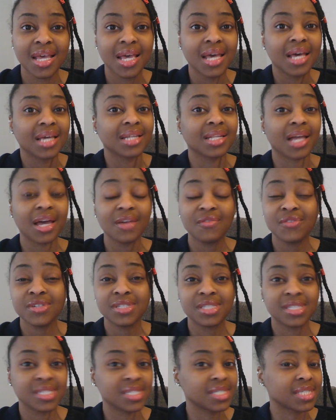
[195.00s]
Life is
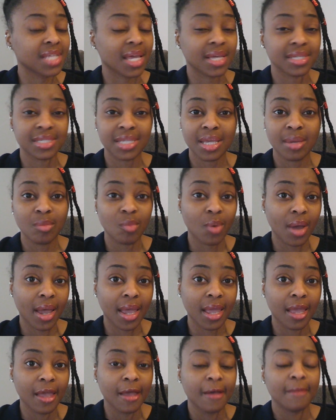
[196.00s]
just that same way.
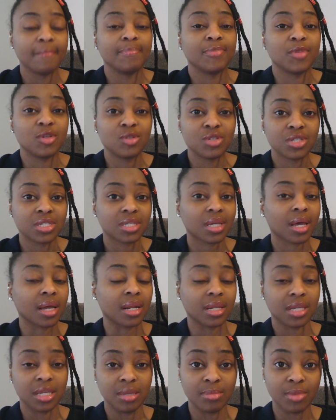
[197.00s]
You just got to
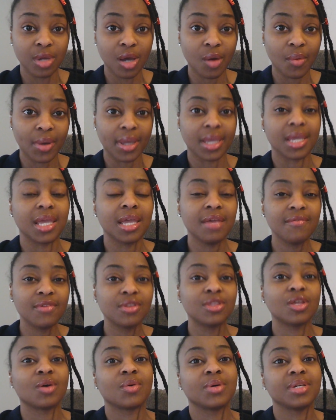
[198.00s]
keep going. Even
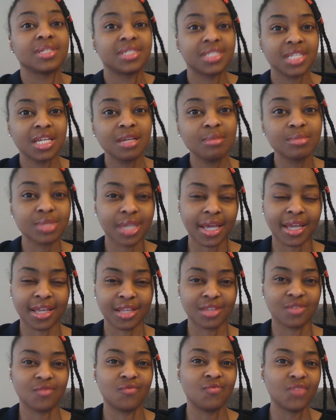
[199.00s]
though it seems like
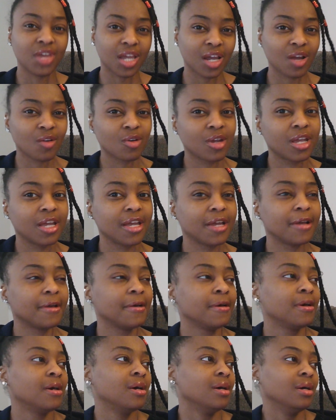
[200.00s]
it's very
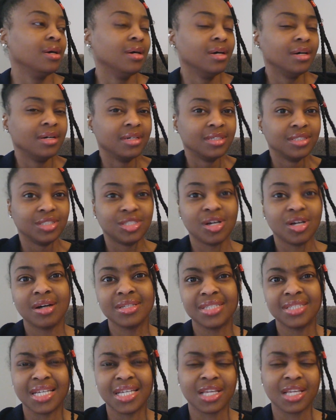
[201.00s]

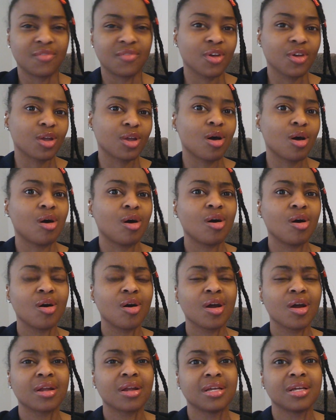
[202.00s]
daunting, it's very
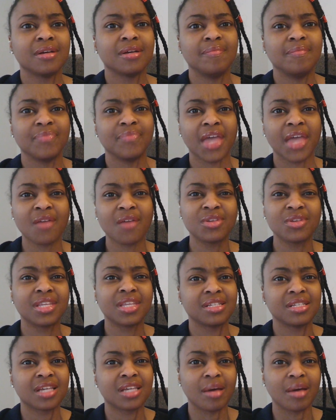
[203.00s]
hard,
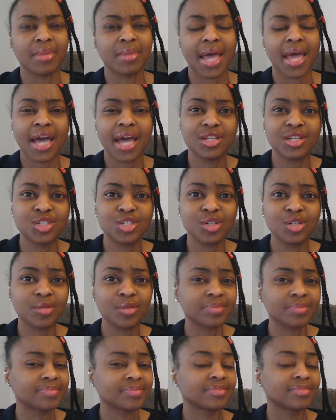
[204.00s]
everything's coming at you,
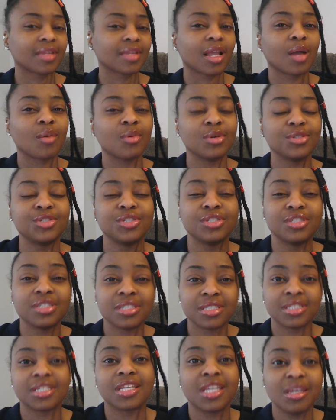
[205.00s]
I want you just
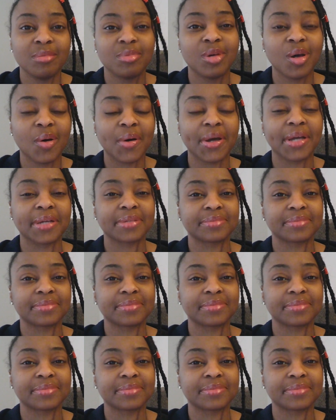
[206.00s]
to keep going.